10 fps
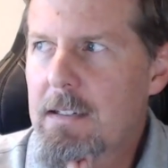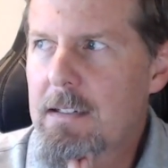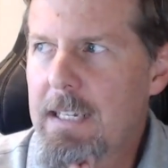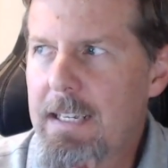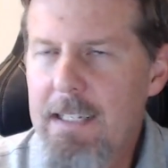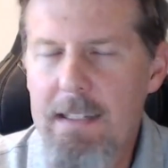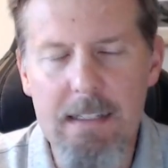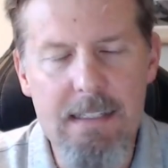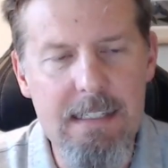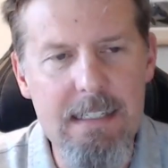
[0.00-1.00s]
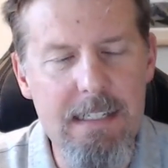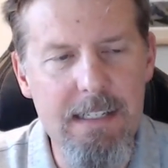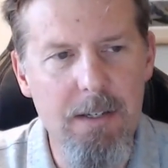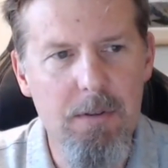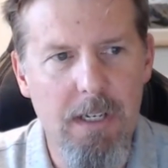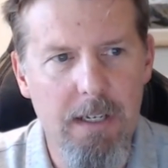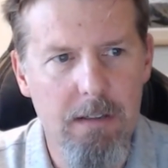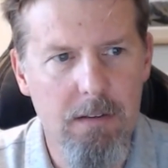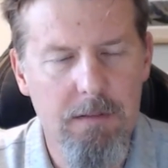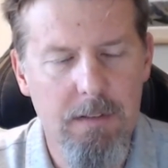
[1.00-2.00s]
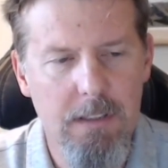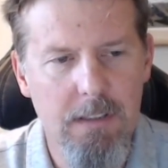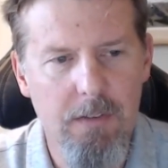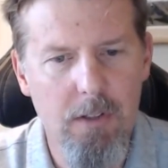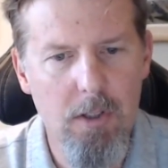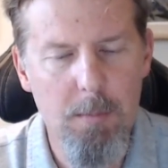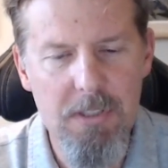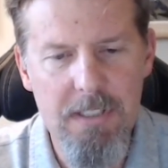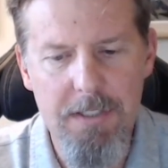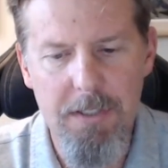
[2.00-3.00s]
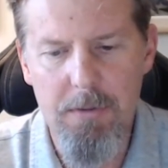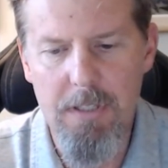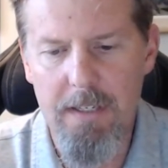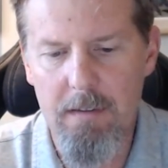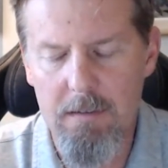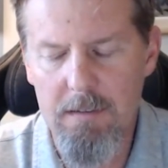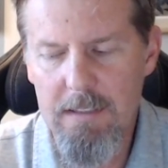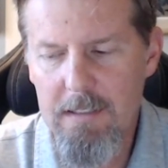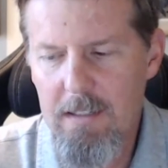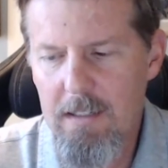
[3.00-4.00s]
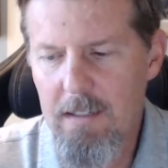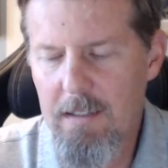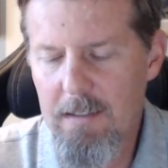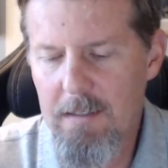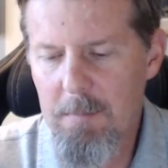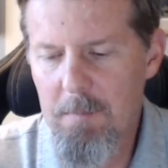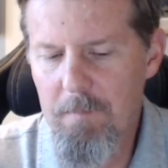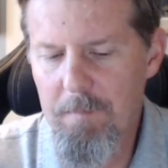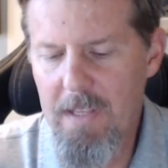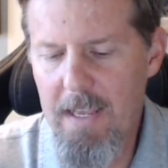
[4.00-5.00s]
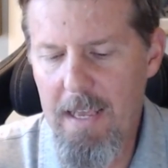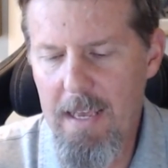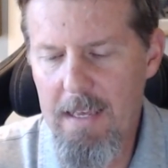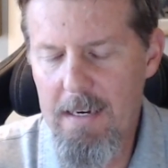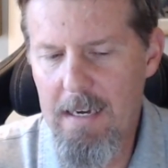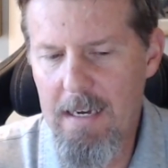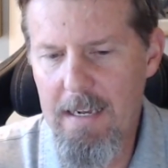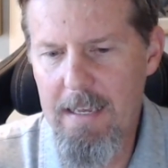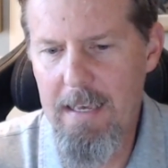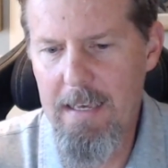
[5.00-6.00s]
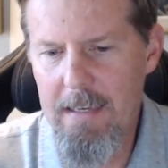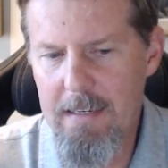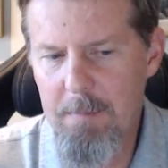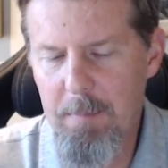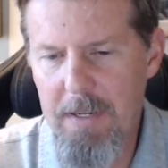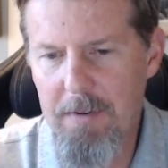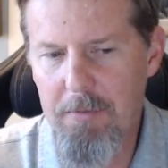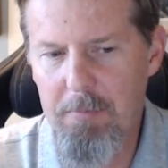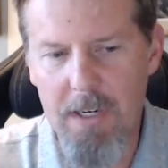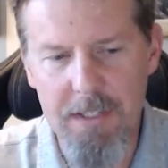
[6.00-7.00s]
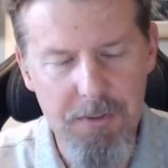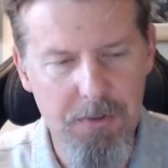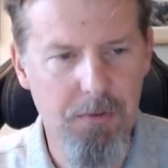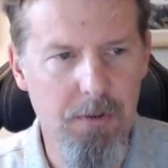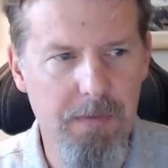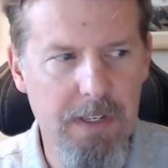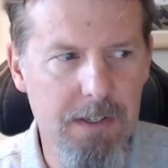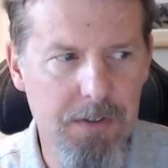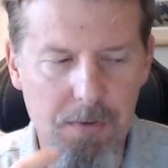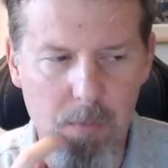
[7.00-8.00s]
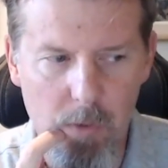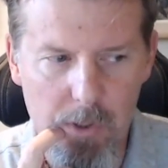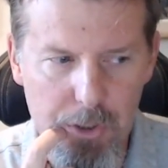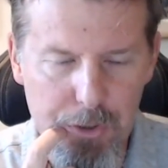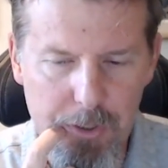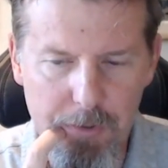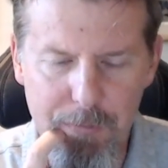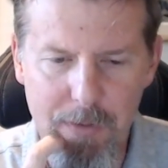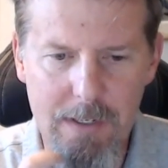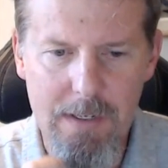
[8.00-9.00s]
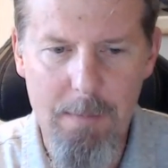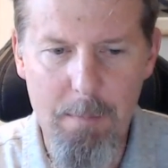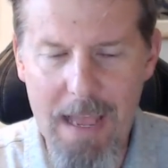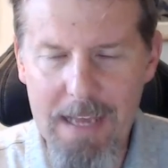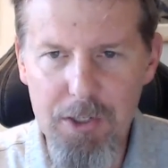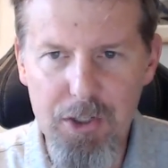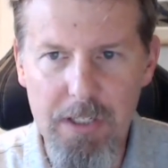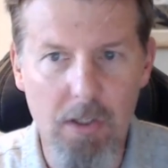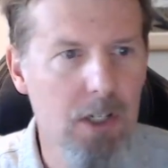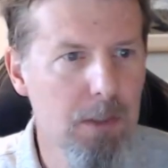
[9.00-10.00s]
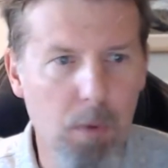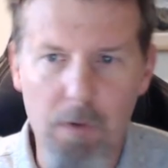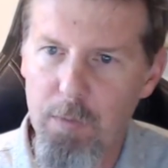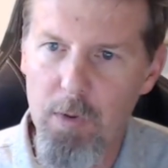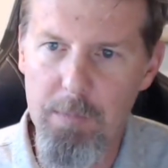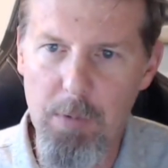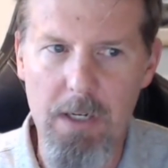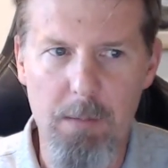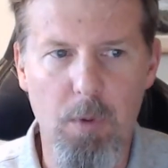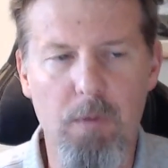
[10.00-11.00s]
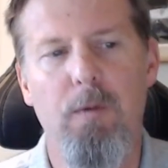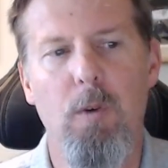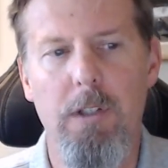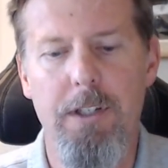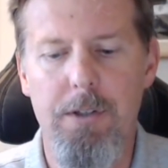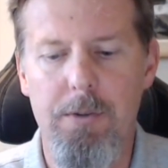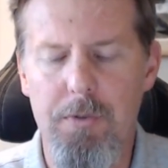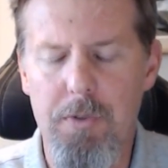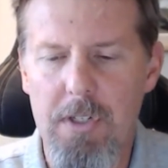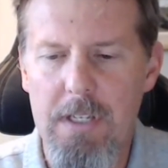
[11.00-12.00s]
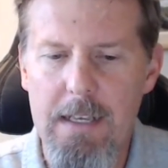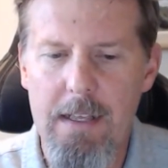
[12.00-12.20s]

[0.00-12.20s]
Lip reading: taken the CTO title, the global CTO title, and I had been thrust sort of into the world of managing large product portfolios